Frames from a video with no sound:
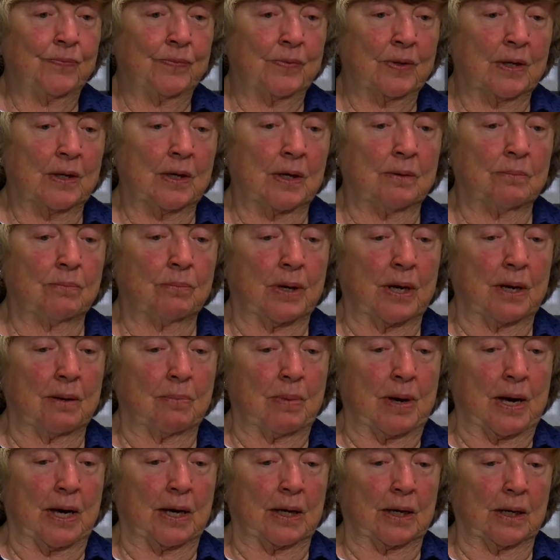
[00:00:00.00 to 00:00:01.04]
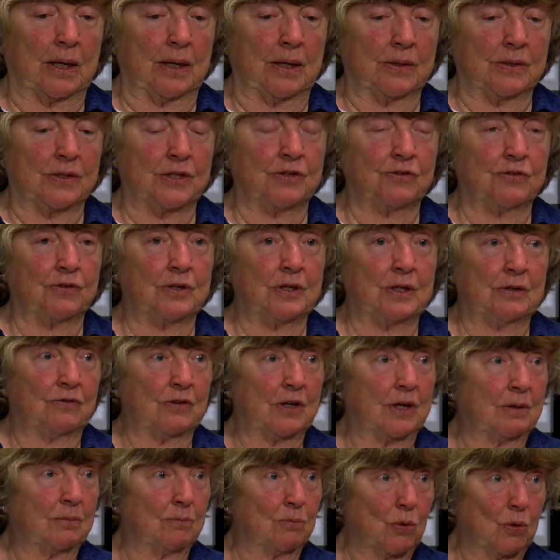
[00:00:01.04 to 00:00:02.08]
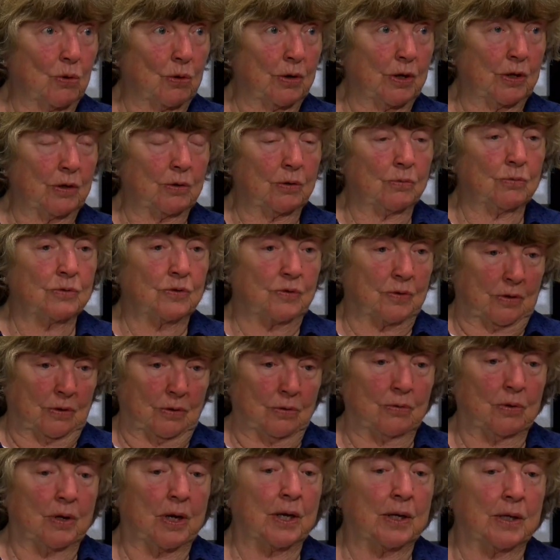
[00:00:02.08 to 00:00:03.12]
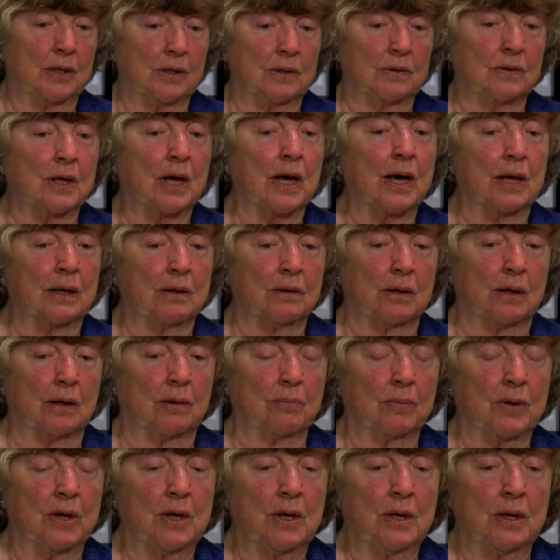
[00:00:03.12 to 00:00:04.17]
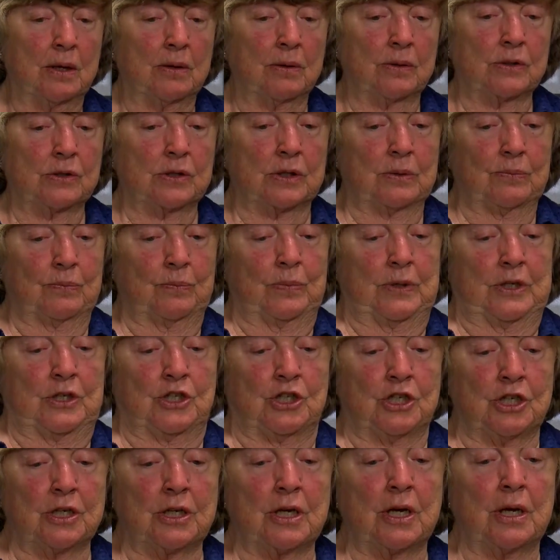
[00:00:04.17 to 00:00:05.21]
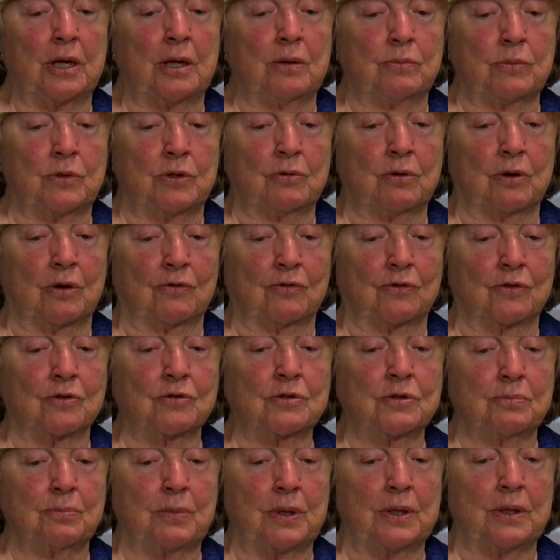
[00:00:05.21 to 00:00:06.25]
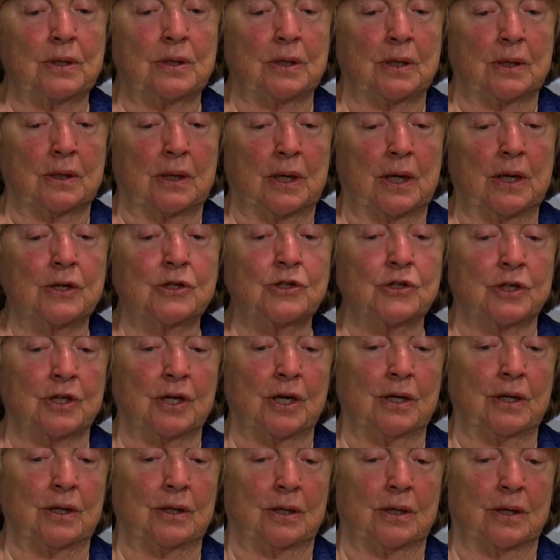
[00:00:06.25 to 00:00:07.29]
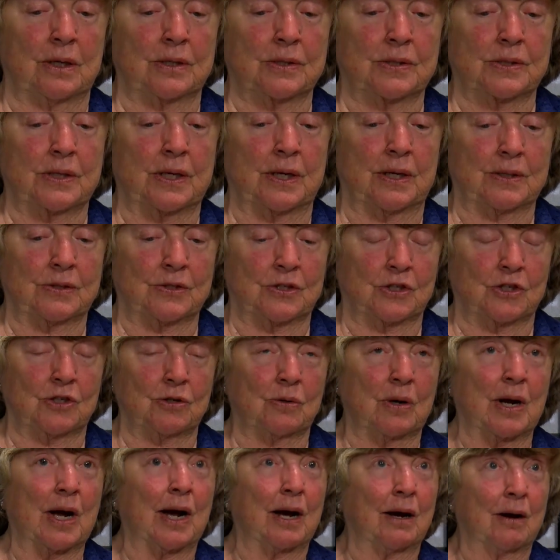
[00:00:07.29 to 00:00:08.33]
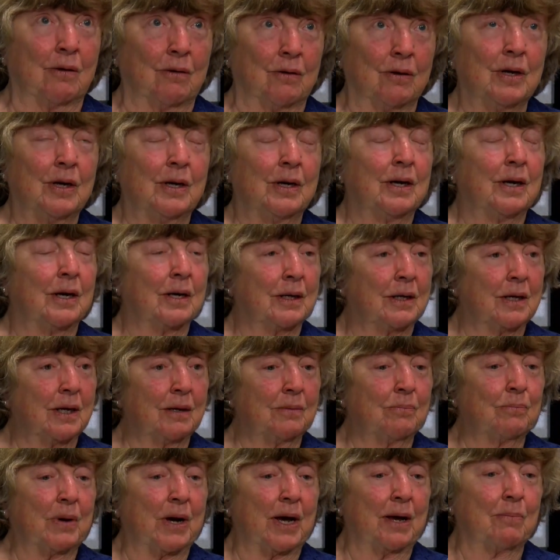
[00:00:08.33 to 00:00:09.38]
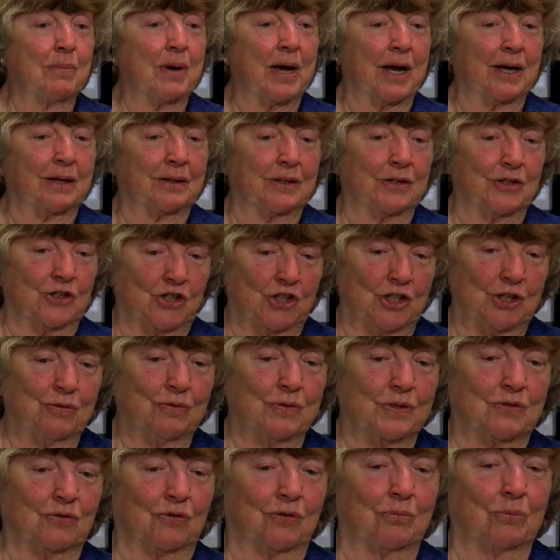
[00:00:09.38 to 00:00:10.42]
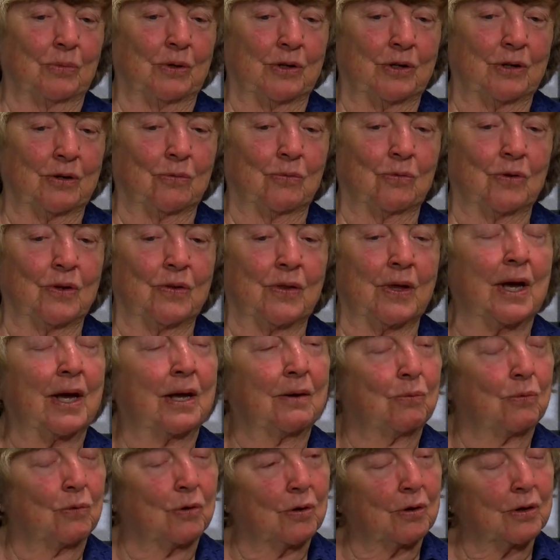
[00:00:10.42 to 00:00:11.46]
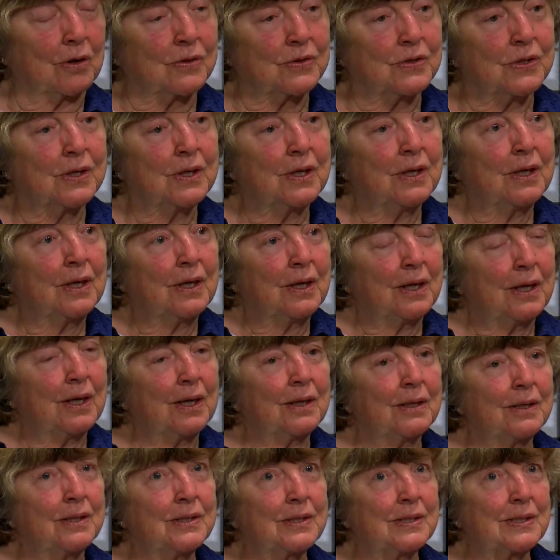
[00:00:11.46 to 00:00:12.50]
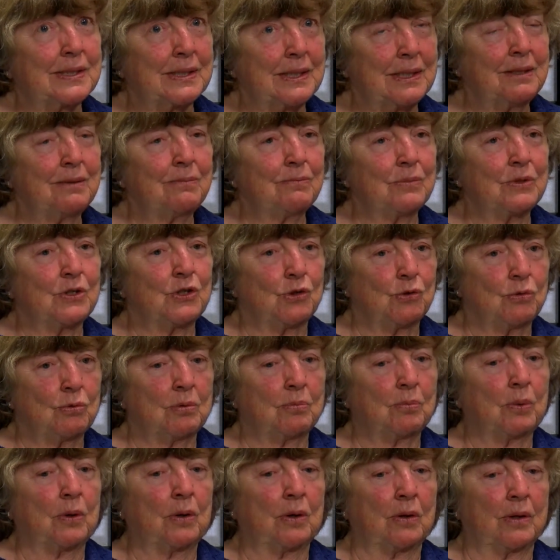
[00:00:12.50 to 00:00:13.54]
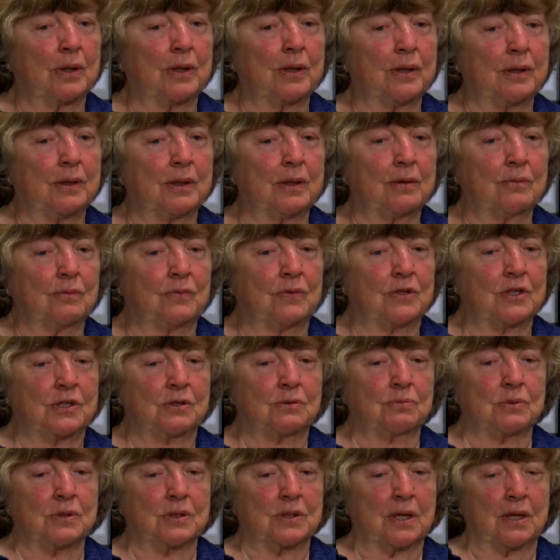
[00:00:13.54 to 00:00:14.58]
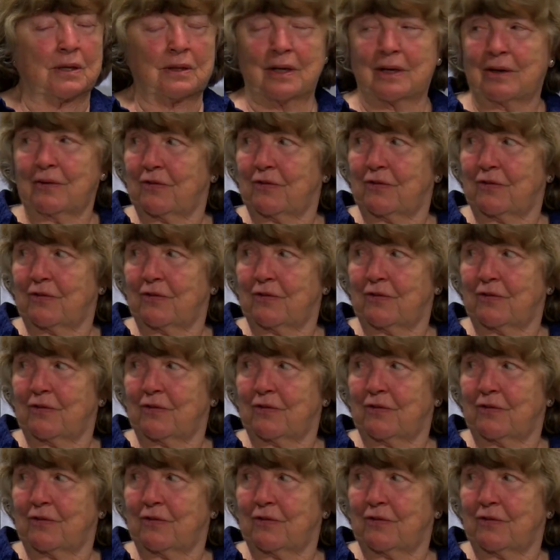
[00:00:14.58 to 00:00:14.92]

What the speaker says: gun buyback, and Tiffany Van Moy, who headed that up. She came to our first meeting and educated us as to how a gun buyback that she was familiar with had worked. And it seemed doable, and this was, I think,